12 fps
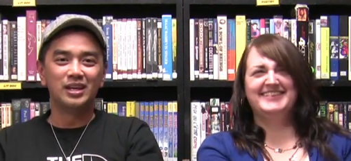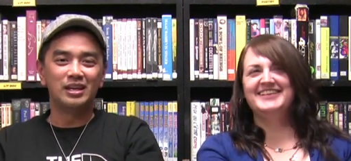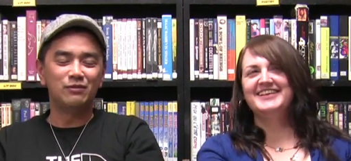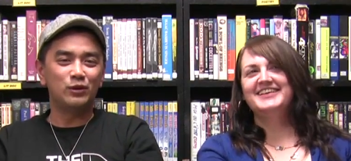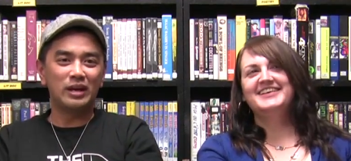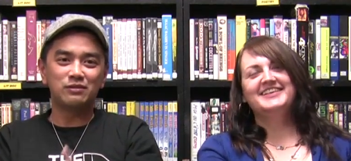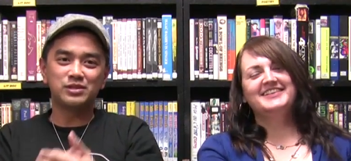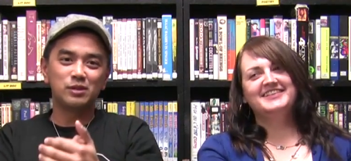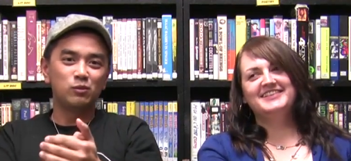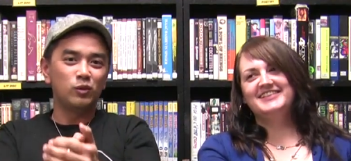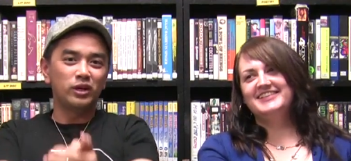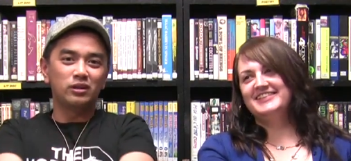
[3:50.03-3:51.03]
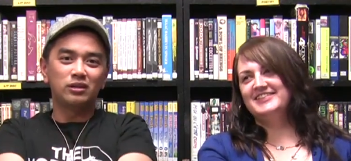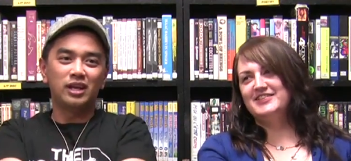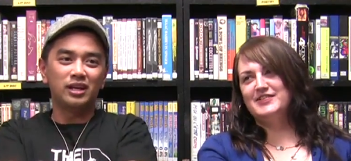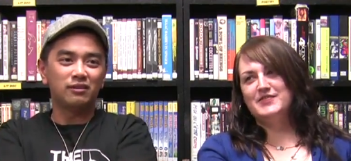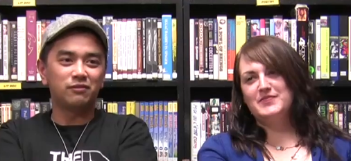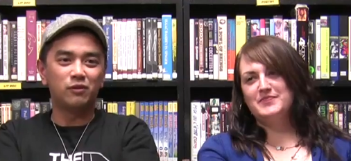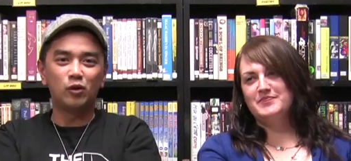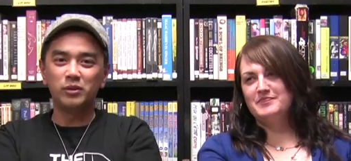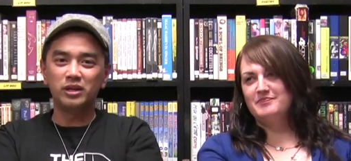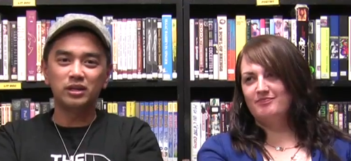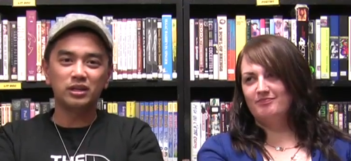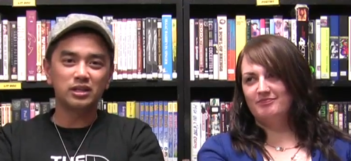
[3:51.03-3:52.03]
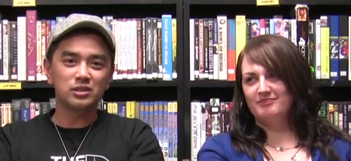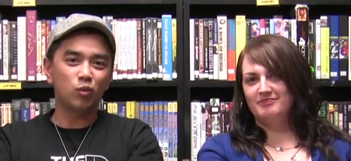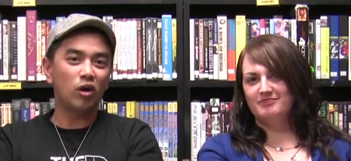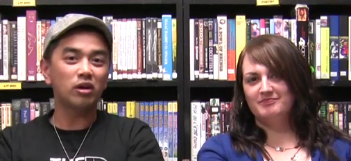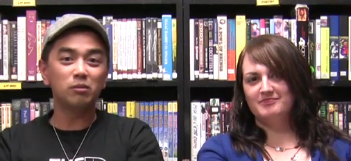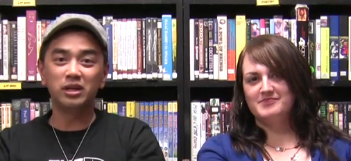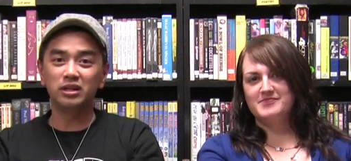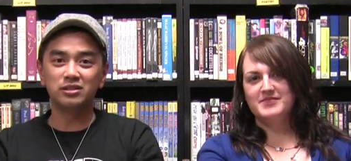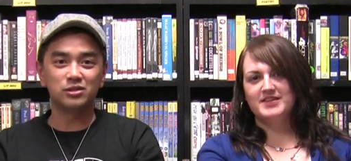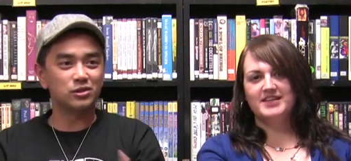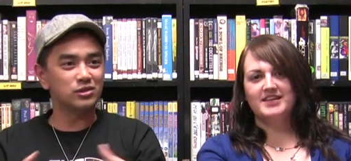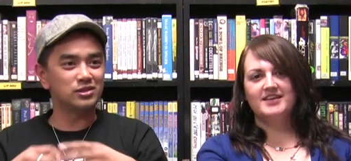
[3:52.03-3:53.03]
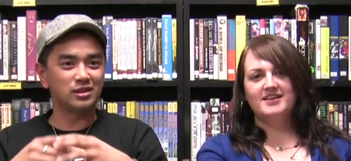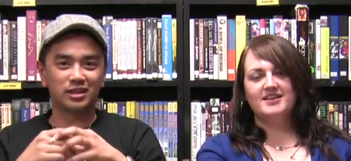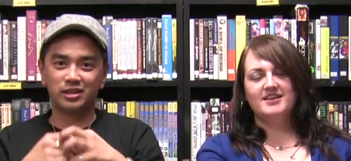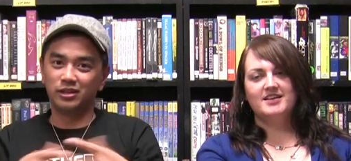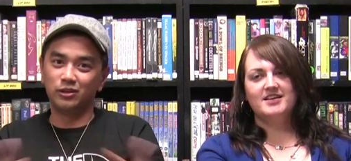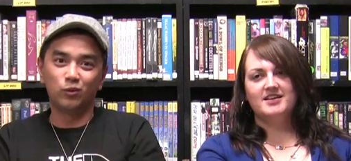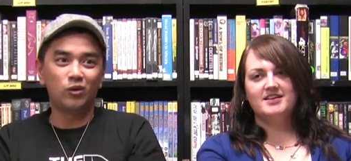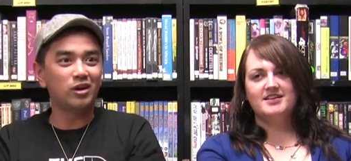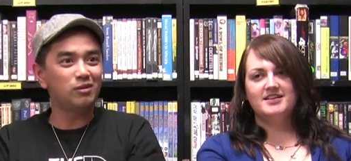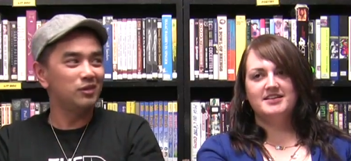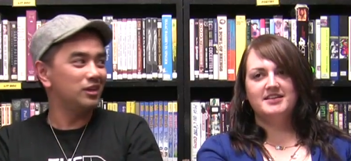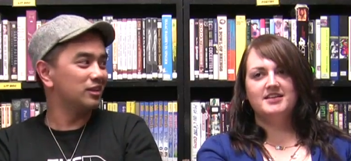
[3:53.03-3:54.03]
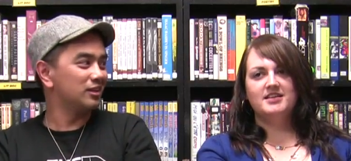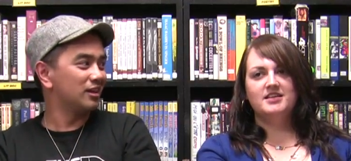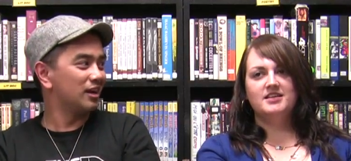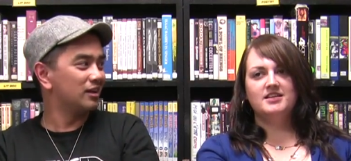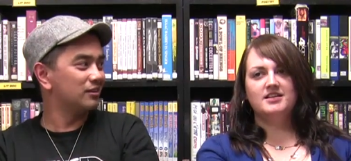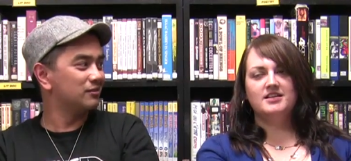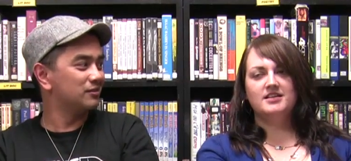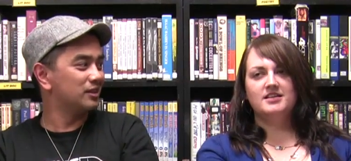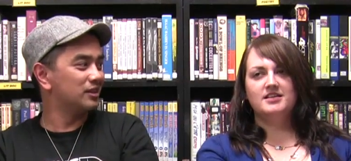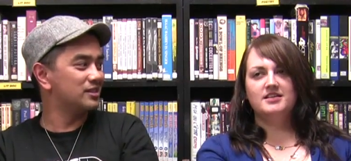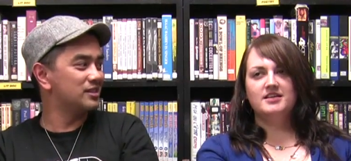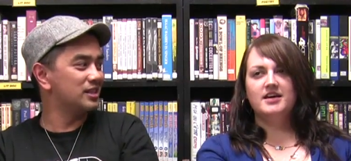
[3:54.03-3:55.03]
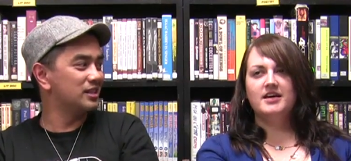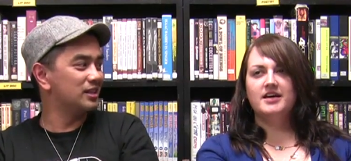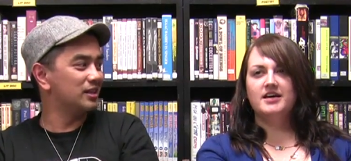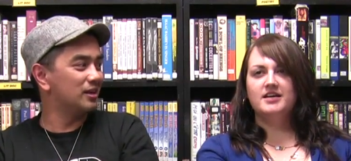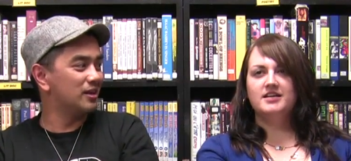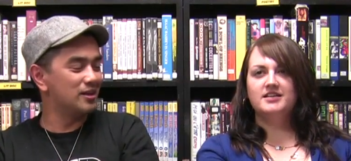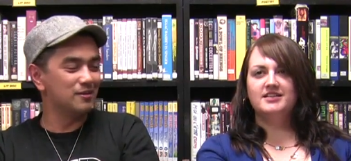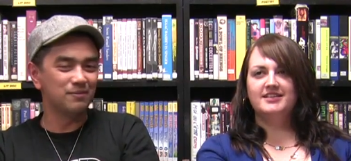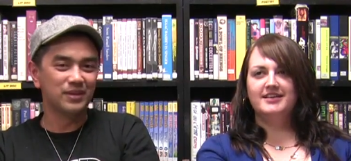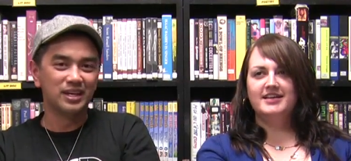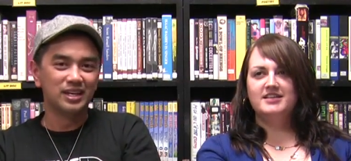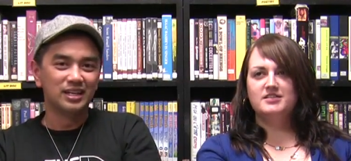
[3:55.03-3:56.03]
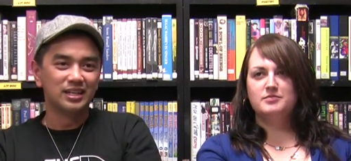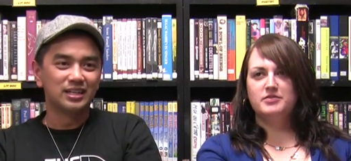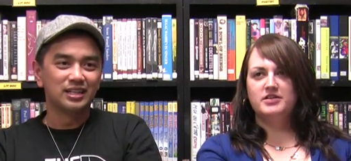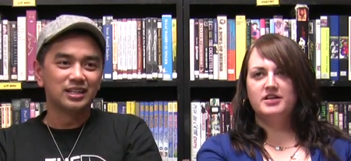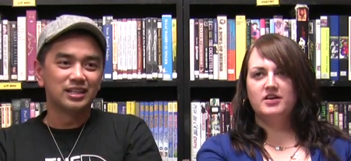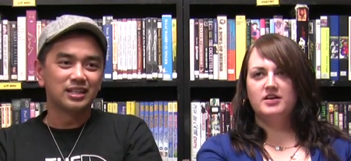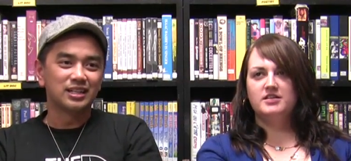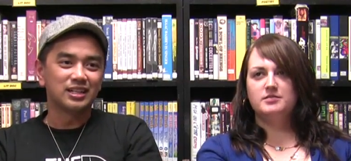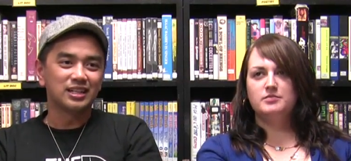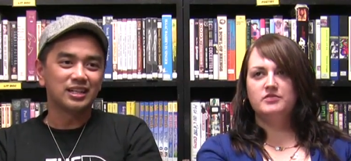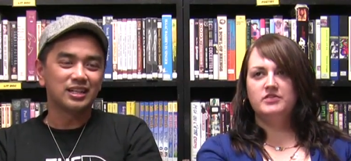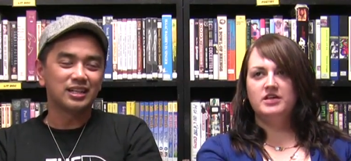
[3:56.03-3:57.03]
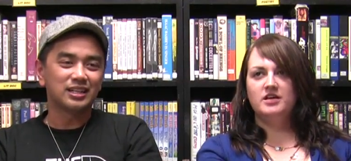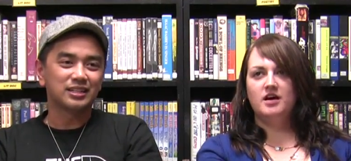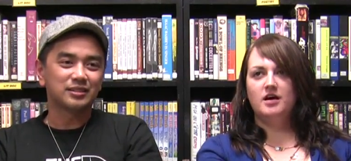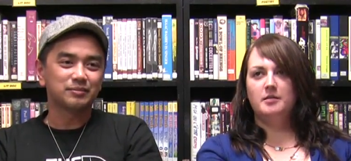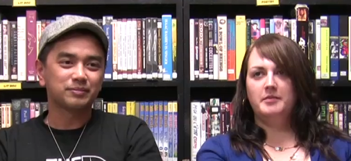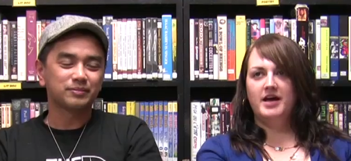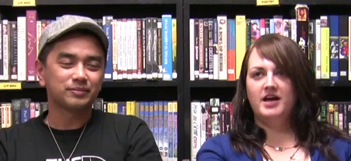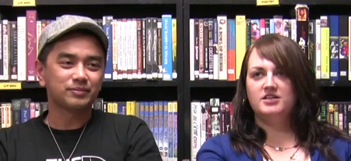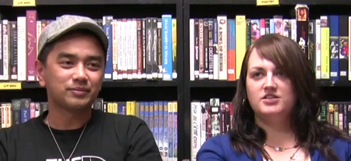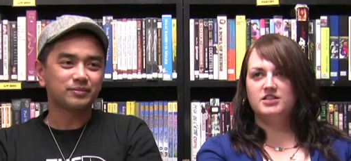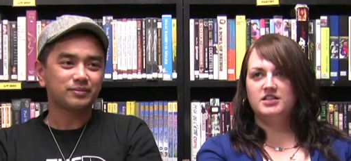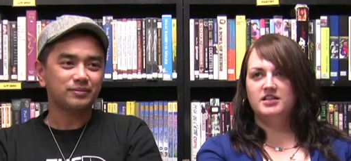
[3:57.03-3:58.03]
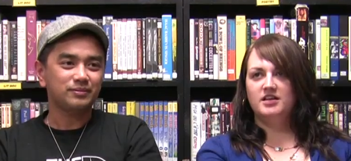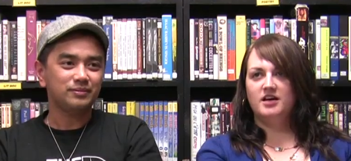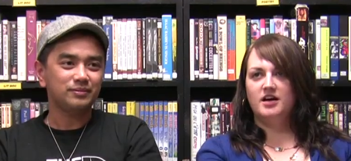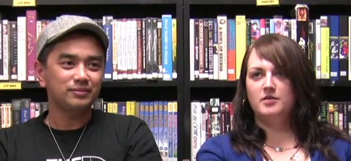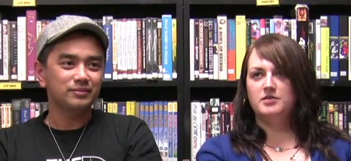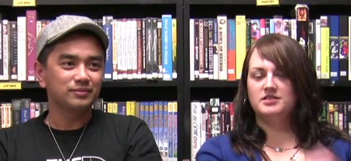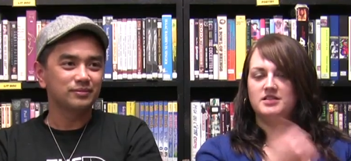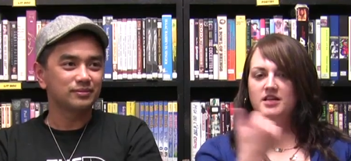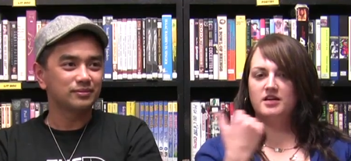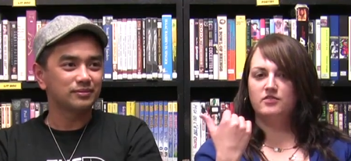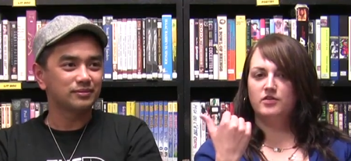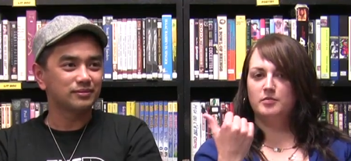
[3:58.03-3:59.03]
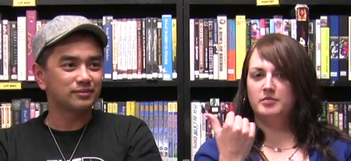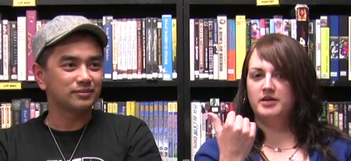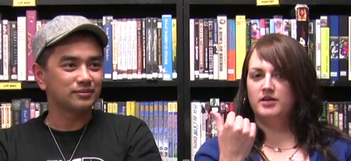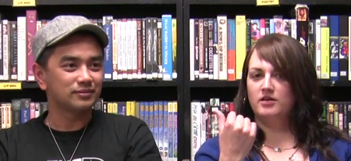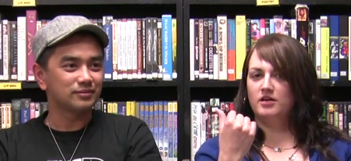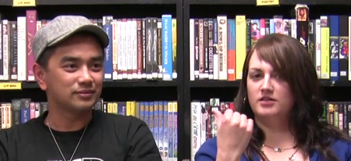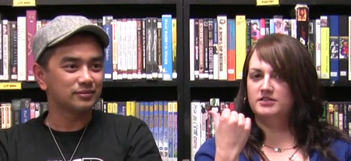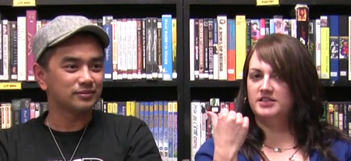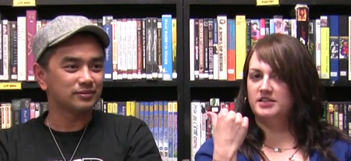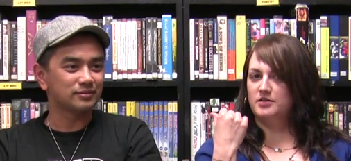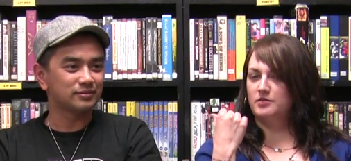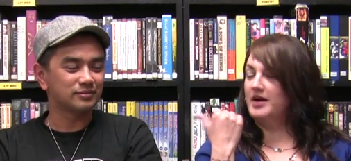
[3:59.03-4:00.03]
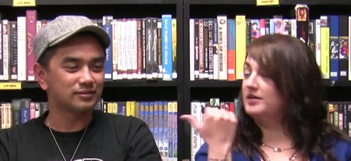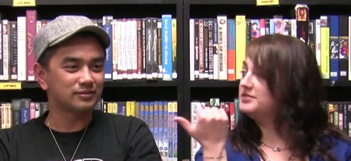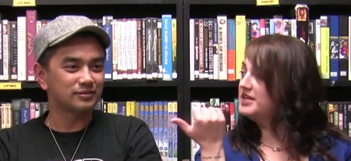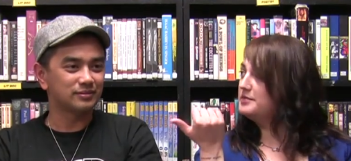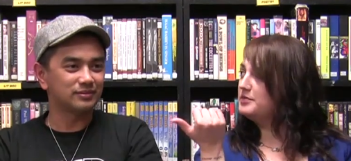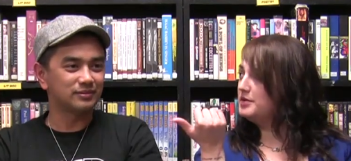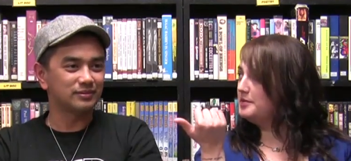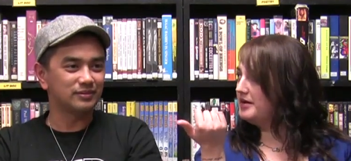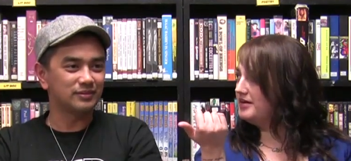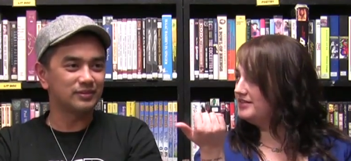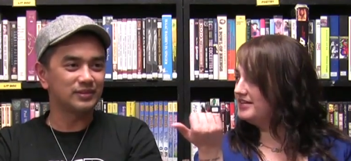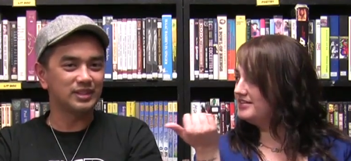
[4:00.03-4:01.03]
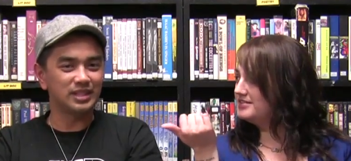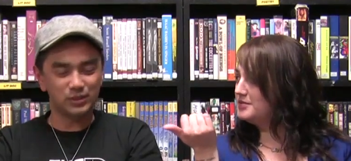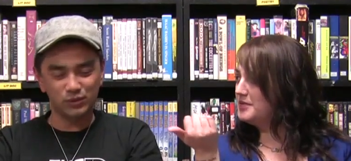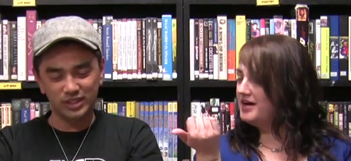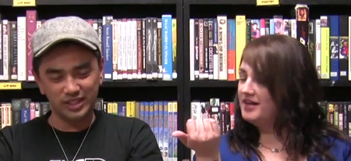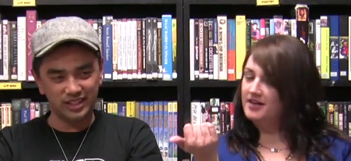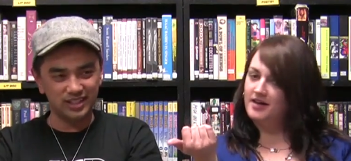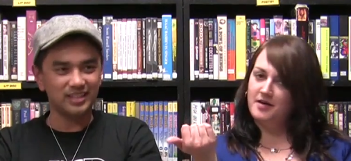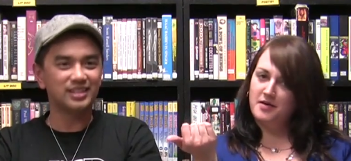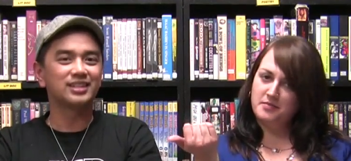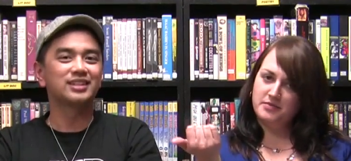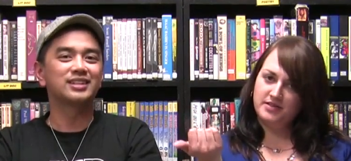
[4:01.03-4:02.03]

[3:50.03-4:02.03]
Speaker 1: if you have some weird like phobia against watermelons, there's a killer watermelon kind of uh, scene yeah, in it. Um,
Speaker 2: it's a pretty crazy movie. Um, actually, I wasn't there for it, but you all did a roundtable about this yes, a while ago, I